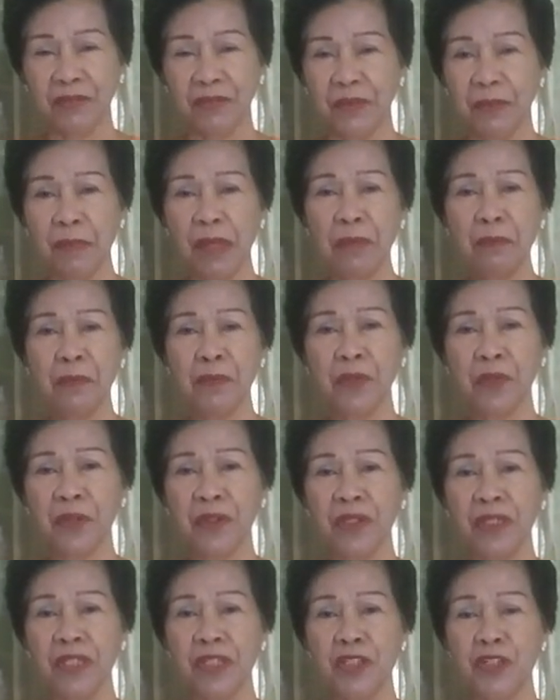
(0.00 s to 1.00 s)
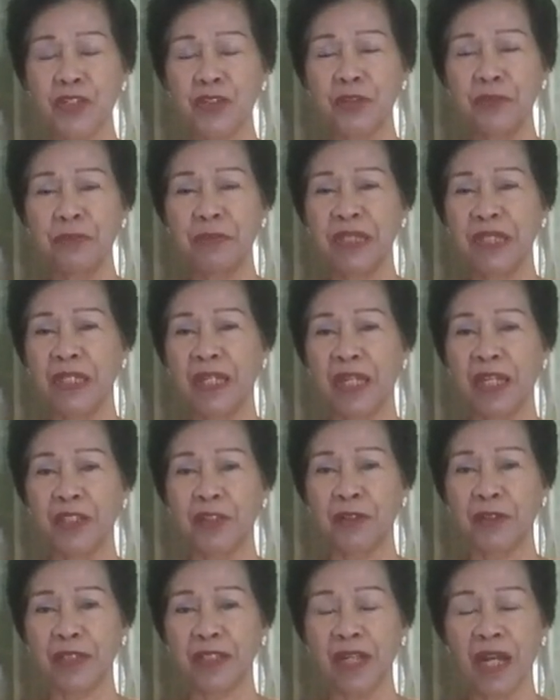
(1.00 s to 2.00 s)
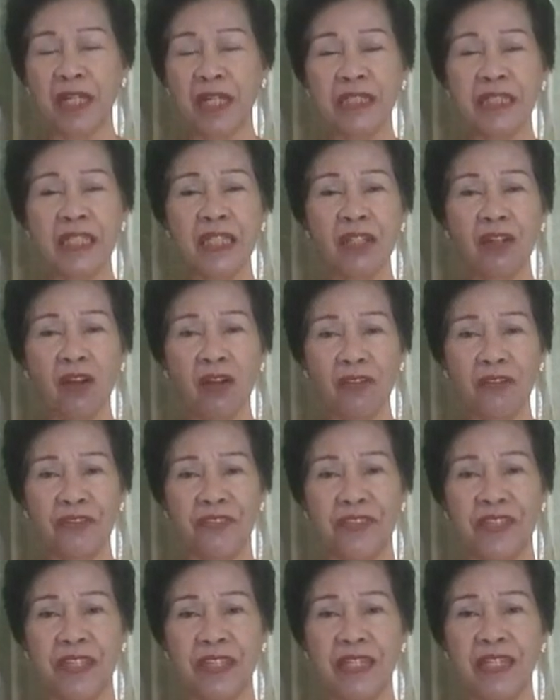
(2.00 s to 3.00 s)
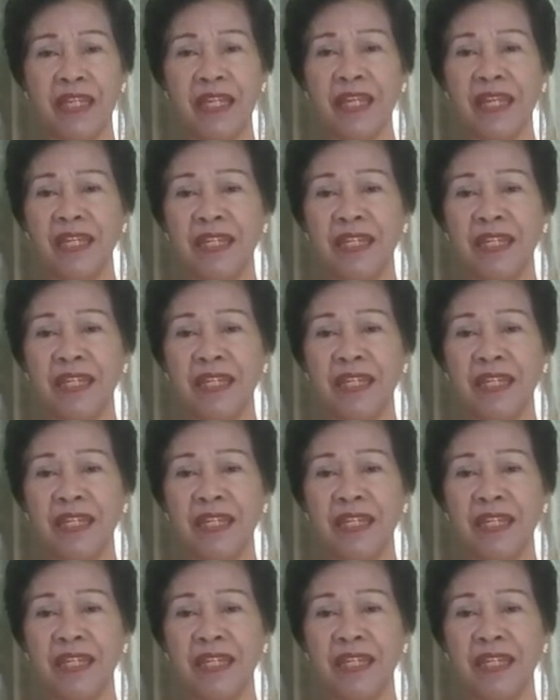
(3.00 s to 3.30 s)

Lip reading: Remember, it should be an organic coffee,